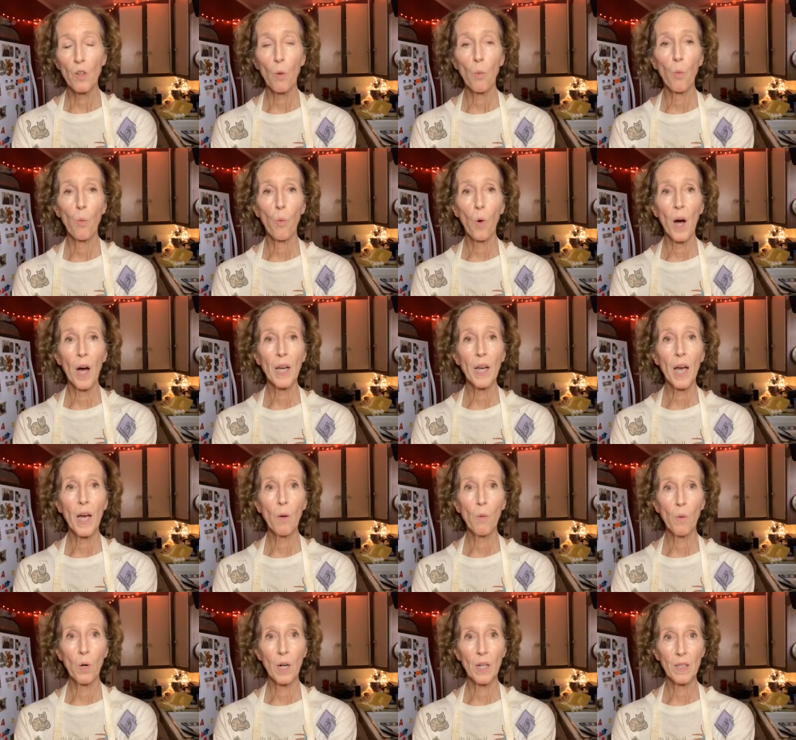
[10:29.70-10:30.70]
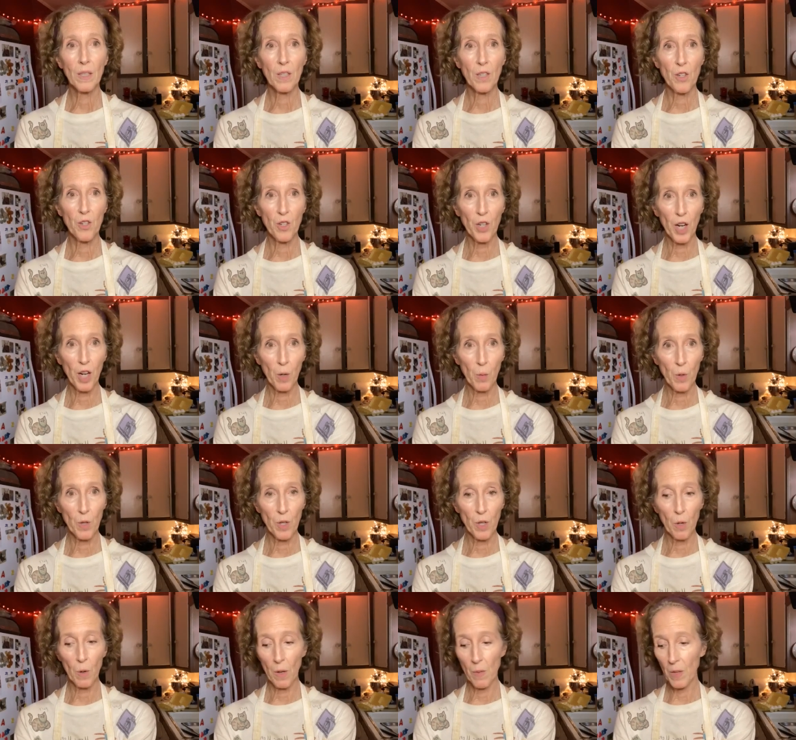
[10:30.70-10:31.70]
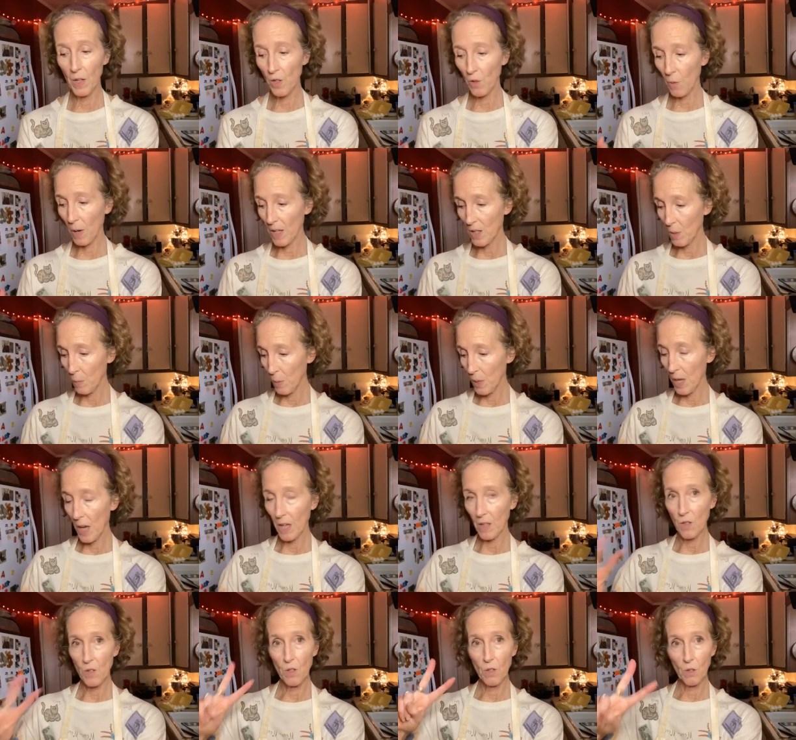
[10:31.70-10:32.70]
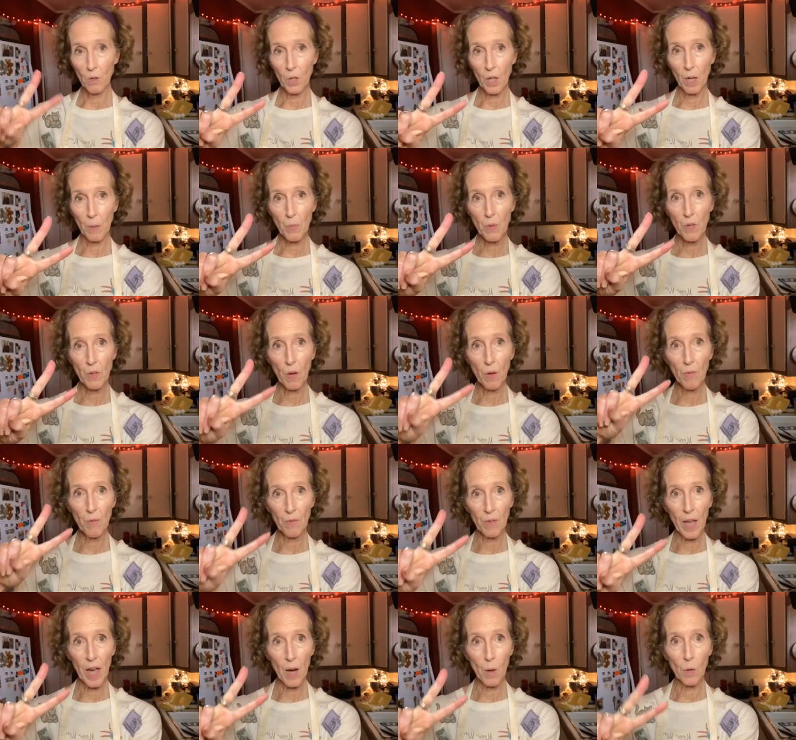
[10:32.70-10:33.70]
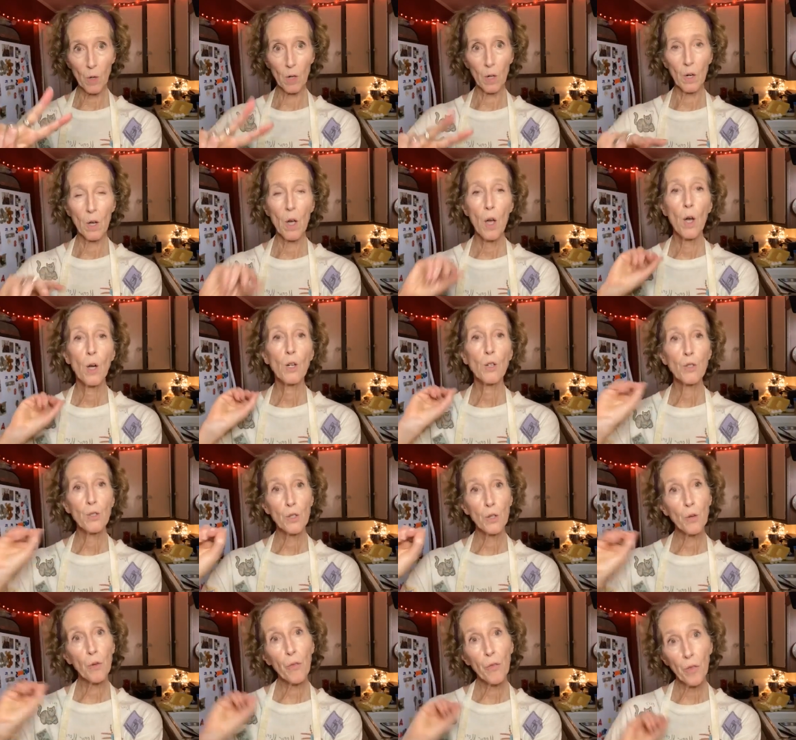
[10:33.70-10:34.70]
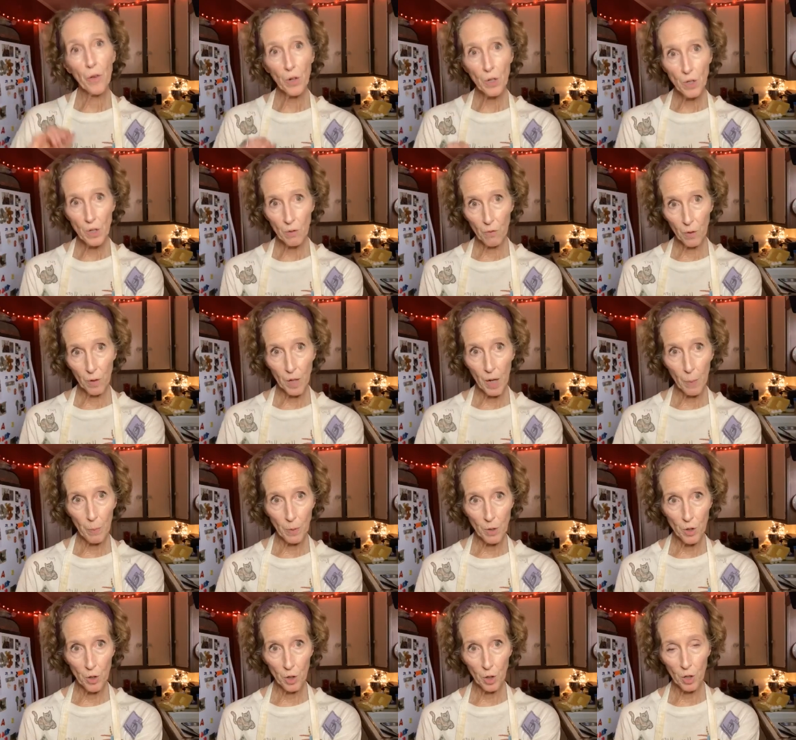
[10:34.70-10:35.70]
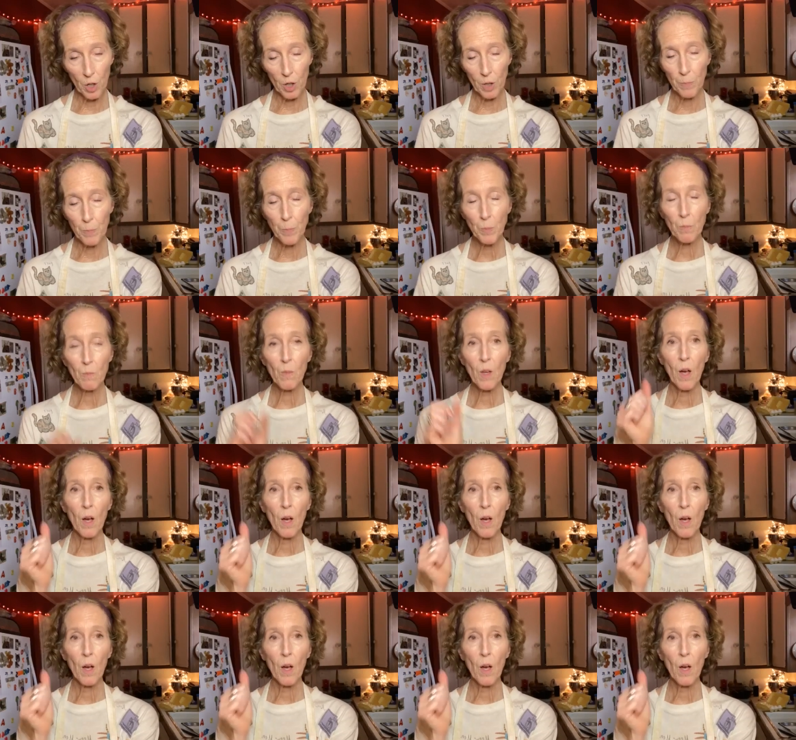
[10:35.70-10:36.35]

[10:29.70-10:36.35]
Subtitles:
So what I want to share with you, and this recipe has 2 cups of flour, 2/3 of a cup of sugar,